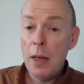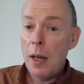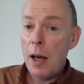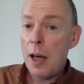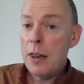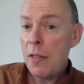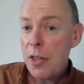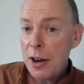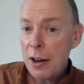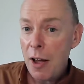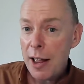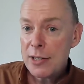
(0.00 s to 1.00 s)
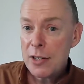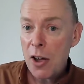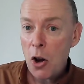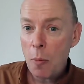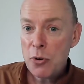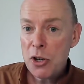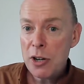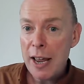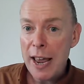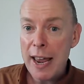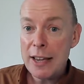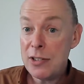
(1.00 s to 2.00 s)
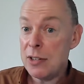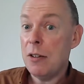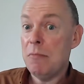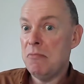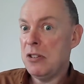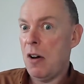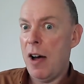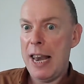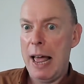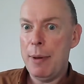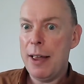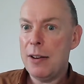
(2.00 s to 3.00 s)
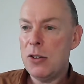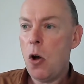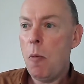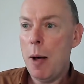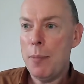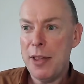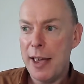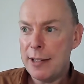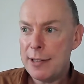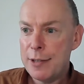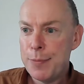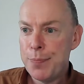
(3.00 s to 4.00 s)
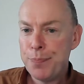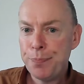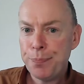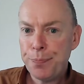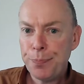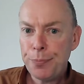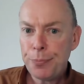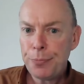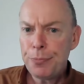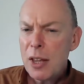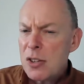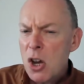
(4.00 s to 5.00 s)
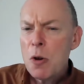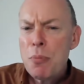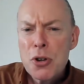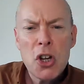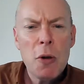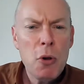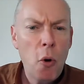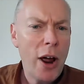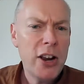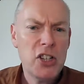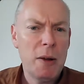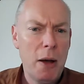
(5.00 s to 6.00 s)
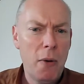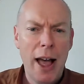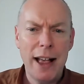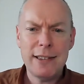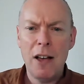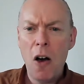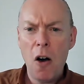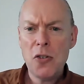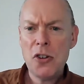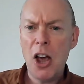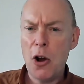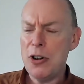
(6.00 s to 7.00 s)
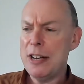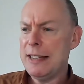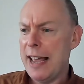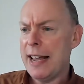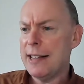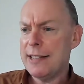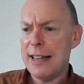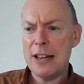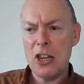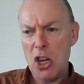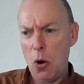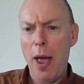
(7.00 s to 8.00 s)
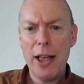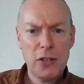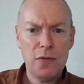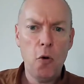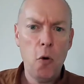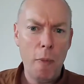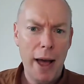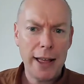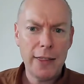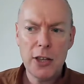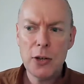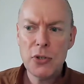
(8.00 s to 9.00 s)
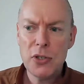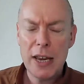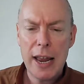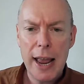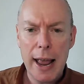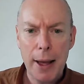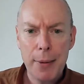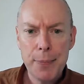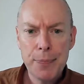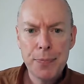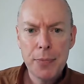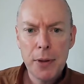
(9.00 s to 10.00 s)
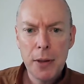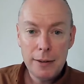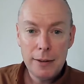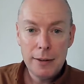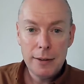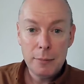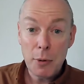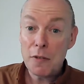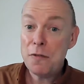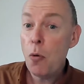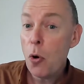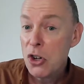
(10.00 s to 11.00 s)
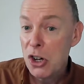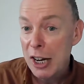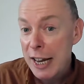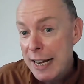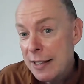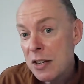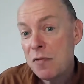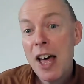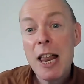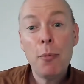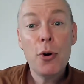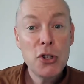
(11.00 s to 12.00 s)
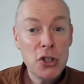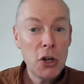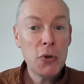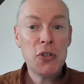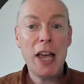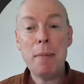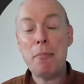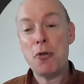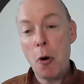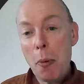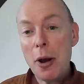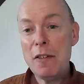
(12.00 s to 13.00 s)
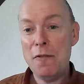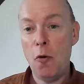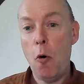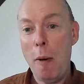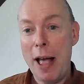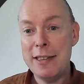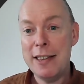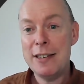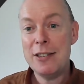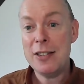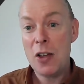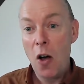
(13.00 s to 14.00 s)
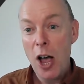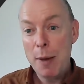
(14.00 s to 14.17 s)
Another client-side option is dynamic DOM updates. So presume your HTML has hard-coded dates in US format that you see here. But fortunately, the developer has used a properly formatted time